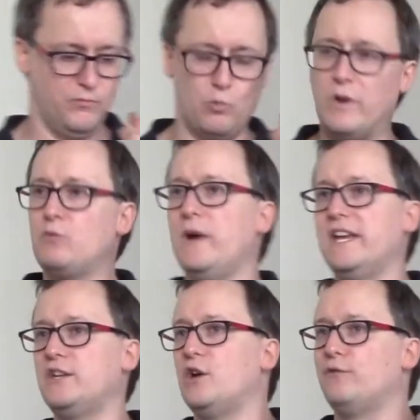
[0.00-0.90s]
One-way
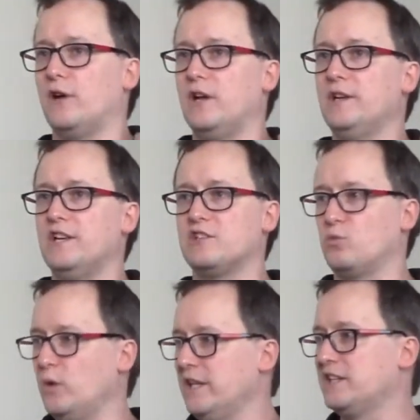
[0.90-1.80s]
ANOVA is
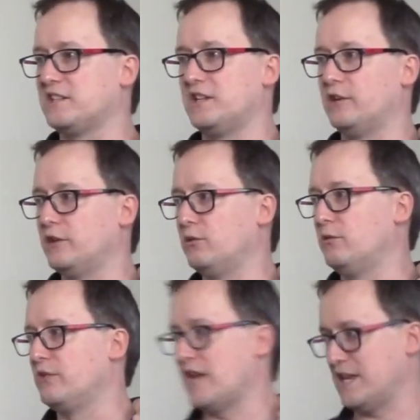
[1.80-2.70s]
willing to tell
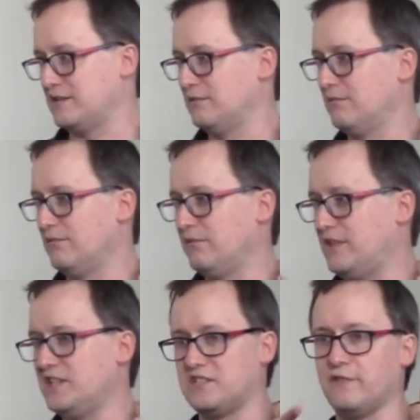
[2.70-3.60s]
you that
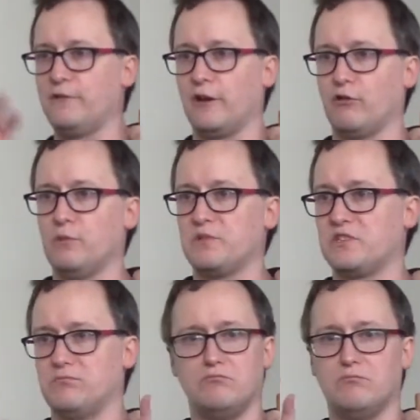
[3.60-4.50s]
these different
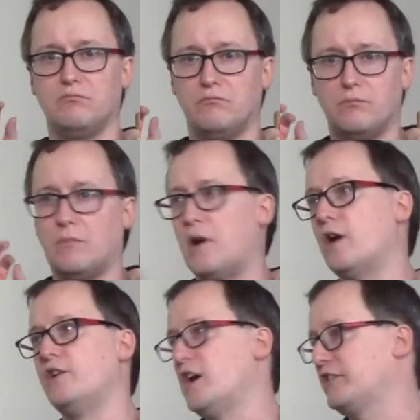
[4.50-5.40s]
groups
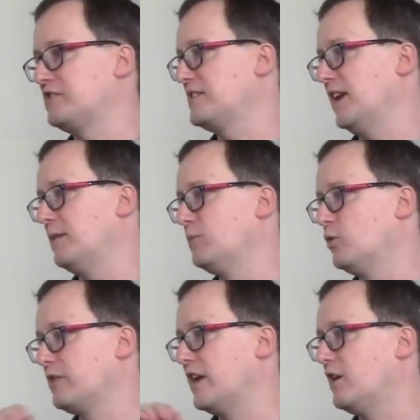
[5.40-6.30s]
are not the same,
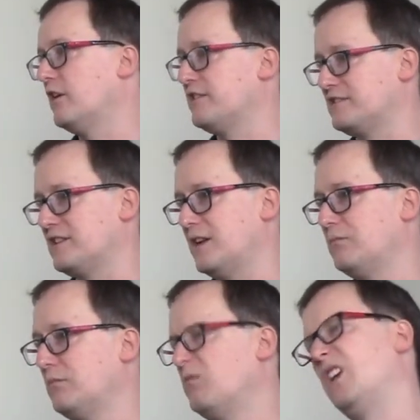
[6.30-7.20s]
or they are the
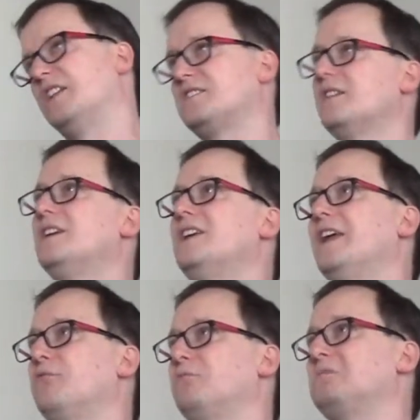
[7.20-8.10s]
same. Well,
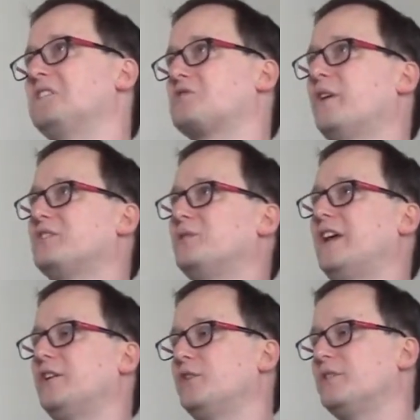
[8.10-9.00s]
it's going to
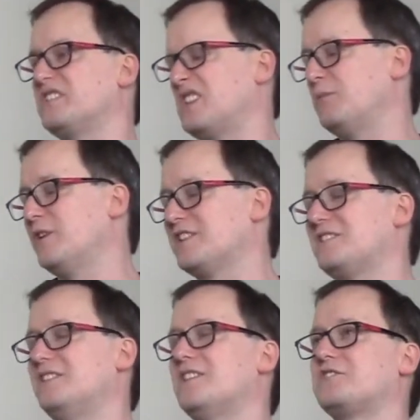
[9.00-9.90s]
allow you in the same way as
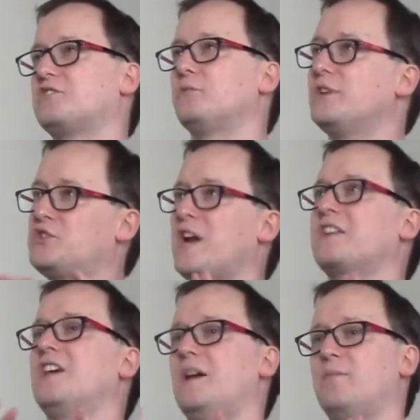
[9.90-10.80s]
t-test to
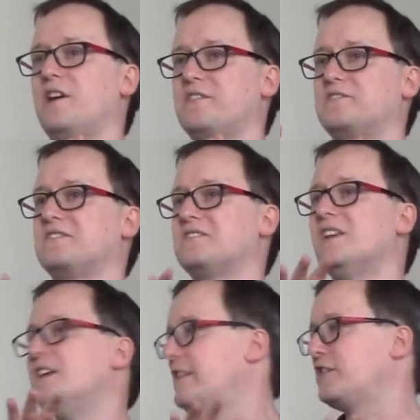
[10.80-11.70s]
reject the hypothesis
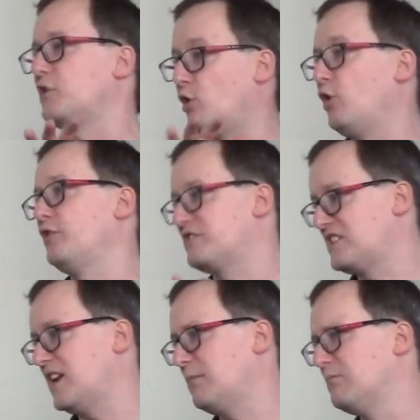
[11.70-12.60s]
that they're all the
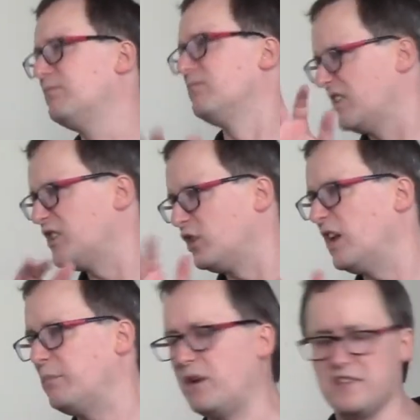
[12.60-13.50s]
same, the null
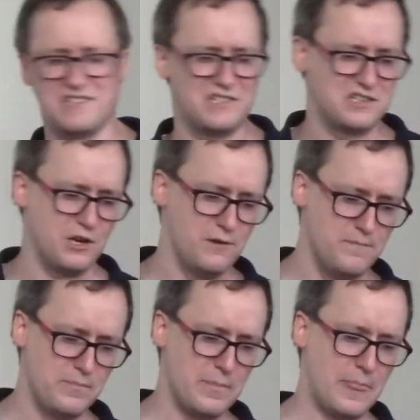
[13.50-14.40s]
hypothesis here.